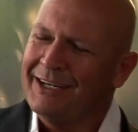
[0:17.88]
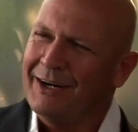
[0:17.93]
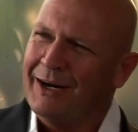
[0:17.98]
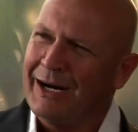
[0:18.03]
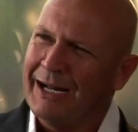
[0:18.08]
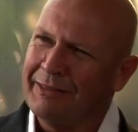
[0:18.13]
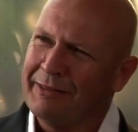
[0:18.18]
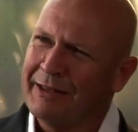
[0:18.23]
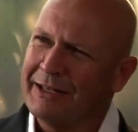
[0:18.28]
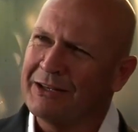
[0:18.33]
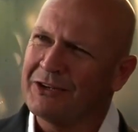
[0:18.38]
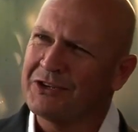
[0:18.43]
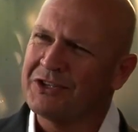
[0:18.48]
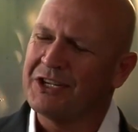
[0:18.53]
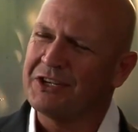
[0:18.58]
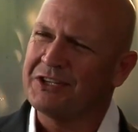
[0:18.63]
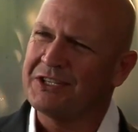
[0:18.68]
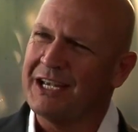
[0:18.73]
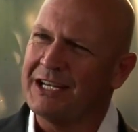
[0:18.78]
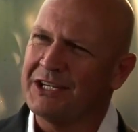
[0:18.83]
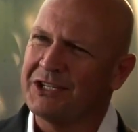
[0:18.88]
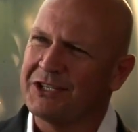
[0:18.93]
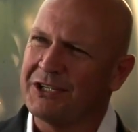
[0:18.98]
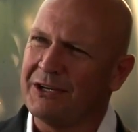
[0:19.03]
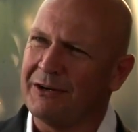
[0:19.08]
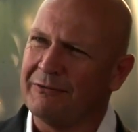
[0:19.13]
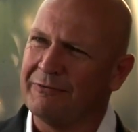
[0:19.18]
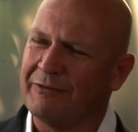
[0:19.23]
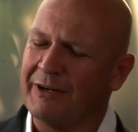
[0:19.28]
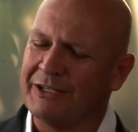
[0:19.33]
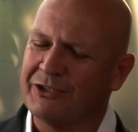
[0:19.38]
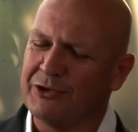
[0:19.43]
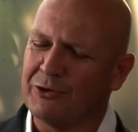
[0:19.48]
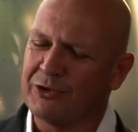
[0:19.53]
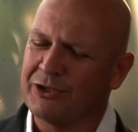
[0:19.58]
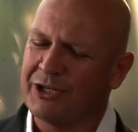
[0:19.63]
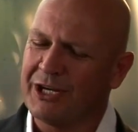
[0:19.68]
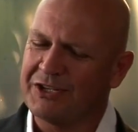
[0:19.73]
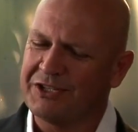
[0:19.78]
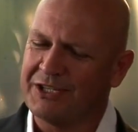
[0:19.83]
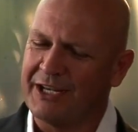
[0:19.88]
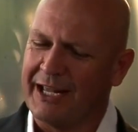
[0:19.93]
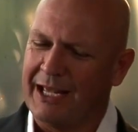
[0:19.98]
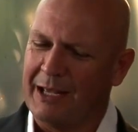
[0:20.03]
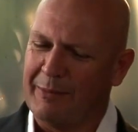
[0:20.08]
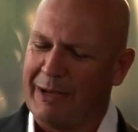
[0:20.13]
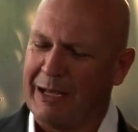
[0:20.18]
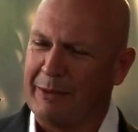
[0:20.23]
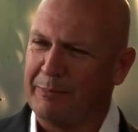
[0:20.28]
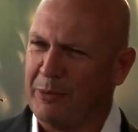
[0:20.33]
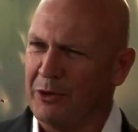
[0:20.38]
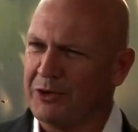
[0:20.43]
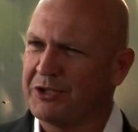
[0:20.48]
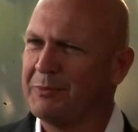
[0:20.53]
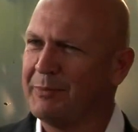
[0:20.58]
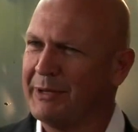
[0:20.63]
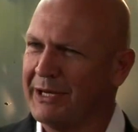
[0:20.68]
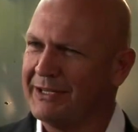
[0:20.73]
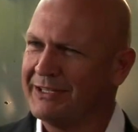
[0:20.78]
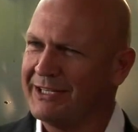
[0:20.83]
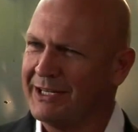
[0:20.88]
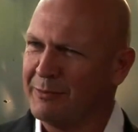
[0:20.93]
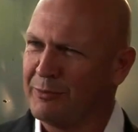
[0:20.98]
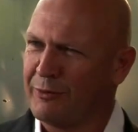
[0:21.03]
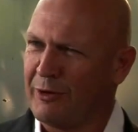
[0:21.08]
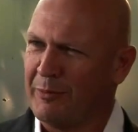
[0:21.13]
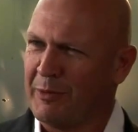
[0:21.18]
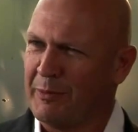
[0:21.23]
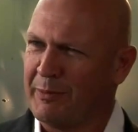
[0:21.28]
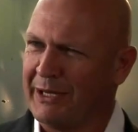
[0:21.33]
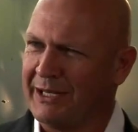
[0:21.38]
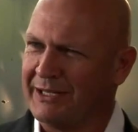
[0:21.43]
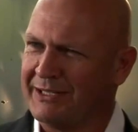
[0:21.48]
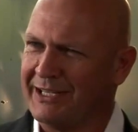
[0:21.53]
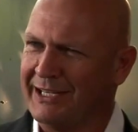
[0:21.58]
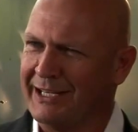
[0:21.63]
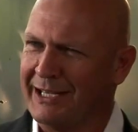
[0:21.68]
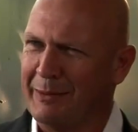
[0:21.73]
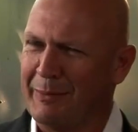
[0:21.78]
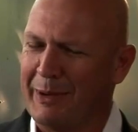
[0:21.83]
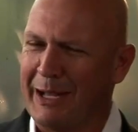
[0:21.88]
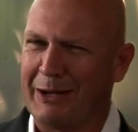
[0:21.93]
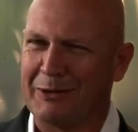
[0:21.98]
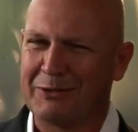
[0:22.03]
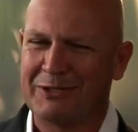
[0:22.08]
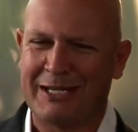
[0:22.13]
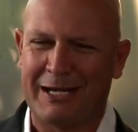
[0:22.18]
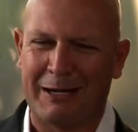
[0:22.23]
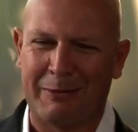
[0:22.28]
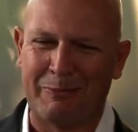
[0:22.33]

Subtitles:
I think there's a sense of, I talked yesterday about possibility and probability, about